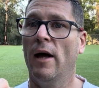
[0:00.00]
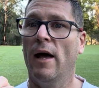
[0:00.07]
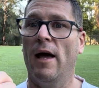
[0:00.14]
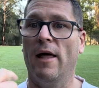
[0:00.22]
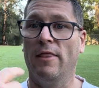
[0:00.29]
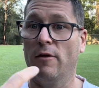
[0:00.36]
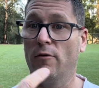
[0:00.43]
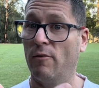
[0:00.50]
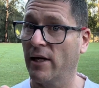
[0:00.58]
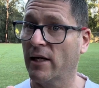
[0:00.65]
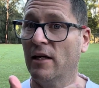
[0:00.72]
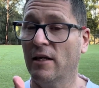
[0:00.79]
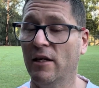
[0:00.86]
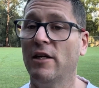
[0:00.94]
and the
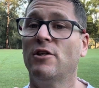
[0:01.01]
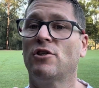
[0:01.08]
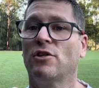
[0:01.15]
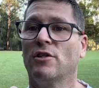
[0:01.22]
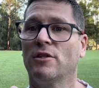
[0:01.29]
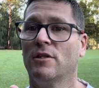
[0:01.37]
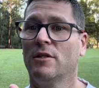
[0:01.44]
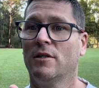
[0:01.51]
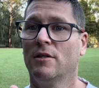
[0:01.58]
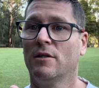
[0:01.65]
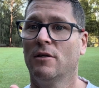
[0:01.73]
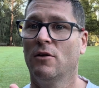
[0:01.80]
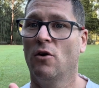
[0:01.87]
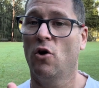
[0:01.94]
recognition
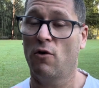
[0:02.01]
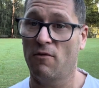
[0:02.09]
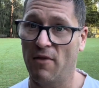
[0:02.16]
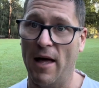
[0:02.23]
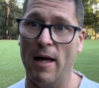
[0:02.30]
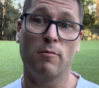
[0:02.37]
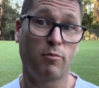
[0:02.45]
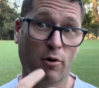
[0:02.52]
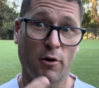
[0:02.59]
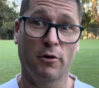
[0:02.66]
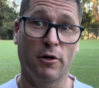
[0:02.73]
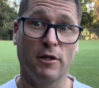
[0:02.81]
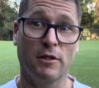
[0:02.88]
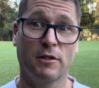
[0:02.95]
of that
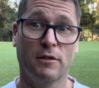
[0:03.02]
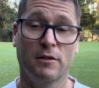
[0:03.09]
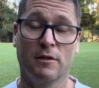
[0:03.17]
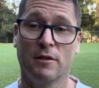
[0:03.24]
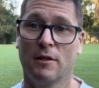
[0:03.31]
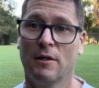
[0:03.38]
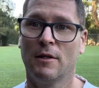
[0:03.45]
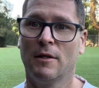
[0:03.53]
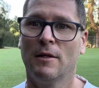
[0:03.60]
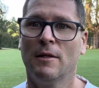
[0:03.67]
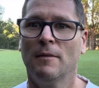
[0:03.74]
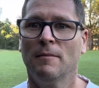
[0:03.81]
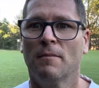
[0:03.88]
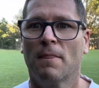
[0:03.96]
progress.
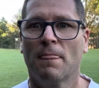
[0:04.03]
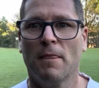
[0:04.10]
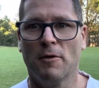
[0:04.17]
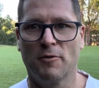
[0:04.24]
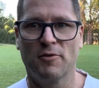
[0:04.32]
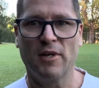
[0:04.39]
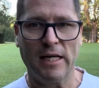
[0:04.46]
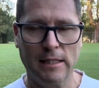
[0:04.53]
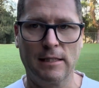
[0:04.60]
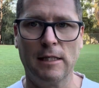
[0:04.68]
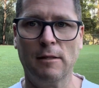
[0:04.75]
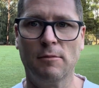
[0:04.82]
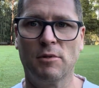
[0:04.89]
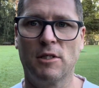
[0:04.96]
It
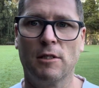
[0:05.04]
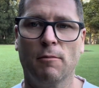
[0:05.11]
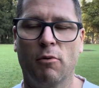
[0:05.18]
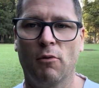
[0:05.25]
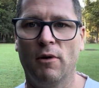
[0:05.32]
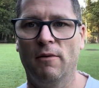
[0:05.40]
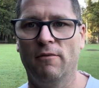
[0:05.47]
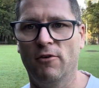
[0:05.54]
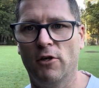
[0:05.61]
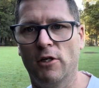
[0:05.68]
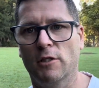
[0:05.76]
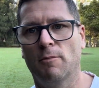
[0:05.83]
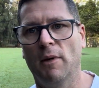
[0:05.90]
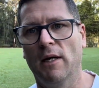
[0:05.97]
seems simple at
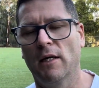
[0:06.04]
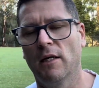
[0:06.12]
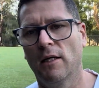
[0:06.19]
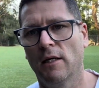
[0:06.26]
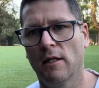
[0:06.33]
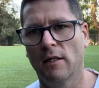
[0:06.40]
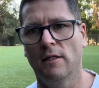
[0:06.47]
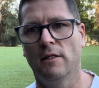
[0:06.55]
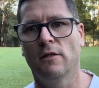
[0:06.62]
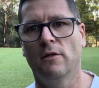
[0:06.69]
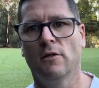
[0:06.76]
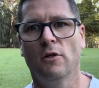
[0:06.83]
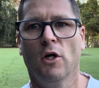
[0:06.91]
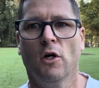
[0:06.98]
first, but
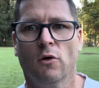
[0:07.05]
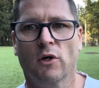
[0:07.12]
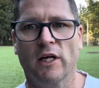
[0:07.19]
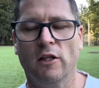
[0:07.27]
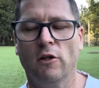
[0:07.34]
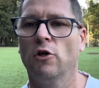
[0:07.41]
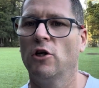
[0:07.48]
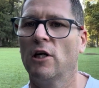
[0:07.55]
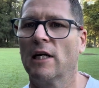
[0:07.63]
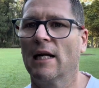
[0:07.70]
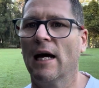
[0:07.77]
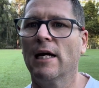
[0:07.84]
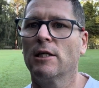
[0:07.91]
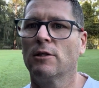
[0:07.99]
in the early
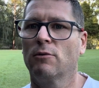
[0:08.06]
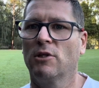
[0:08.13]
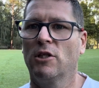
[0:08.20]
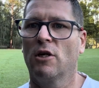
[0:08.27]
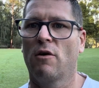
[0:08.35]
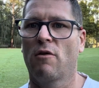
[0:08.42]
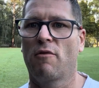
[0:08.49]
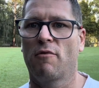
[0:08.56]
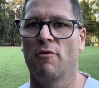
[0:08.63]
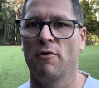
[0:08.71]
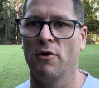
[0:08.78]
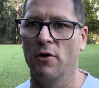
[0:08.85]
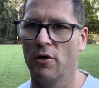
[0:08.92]
days when you're going through